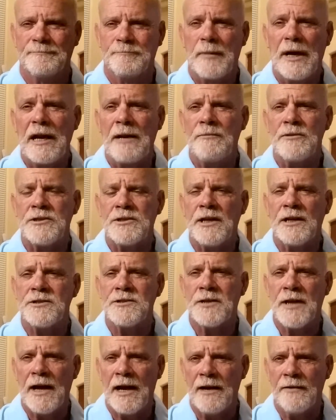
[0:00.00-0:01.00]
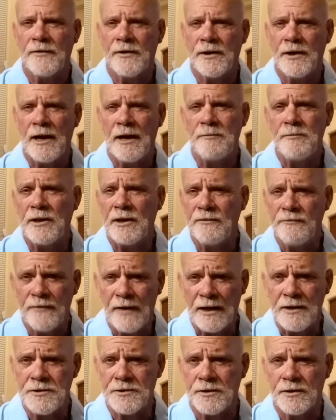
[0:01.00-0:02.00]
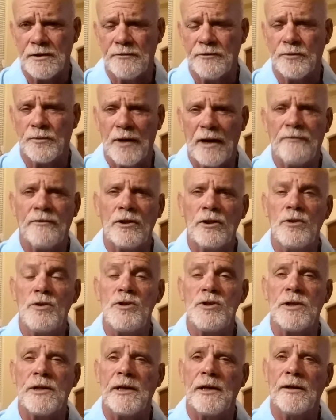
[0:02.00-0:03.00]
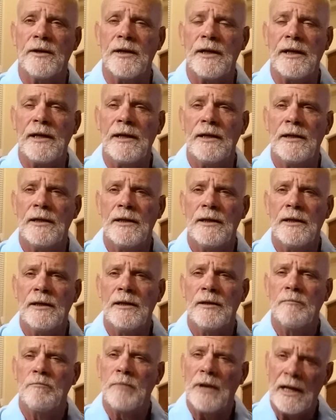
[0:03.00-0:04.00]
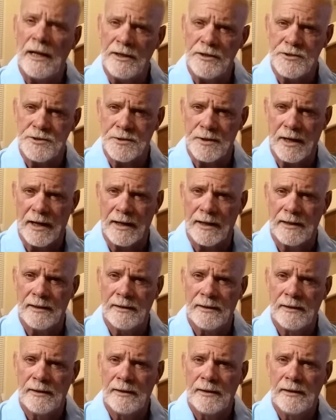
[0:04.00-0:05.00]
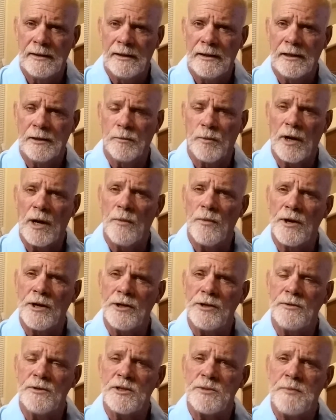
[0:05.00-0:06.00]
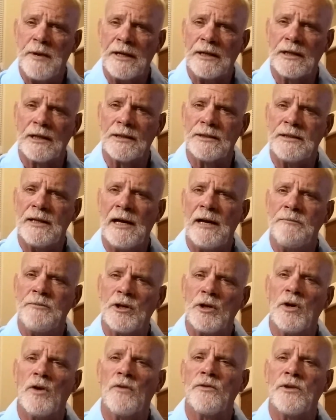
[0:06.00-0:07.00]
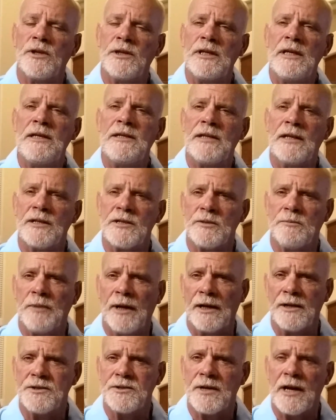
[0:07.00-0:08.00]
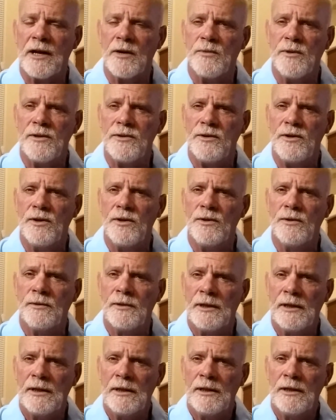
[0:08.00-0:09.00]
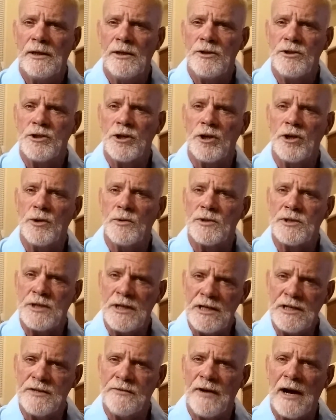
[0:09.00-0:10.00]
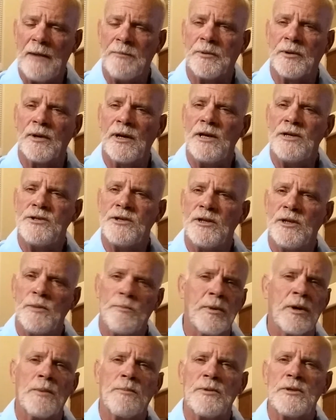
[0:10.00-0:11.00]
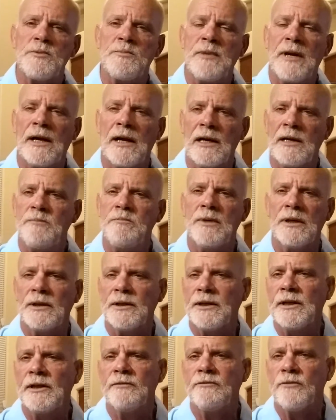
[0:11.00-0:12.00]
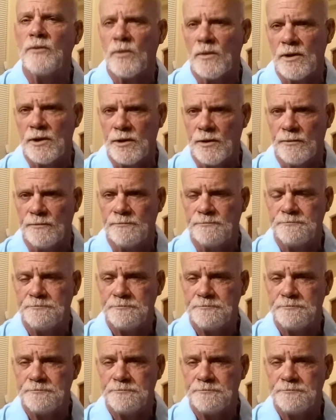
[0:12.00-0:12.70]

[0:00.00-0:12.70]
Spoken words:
My name is Skiver, and I'm the inventor of the revolutionary Blindstrike. And what I want to do is spend a little time to go over the details of Blindstrike with you, show you its ease of operation, the purpose behind building it for you.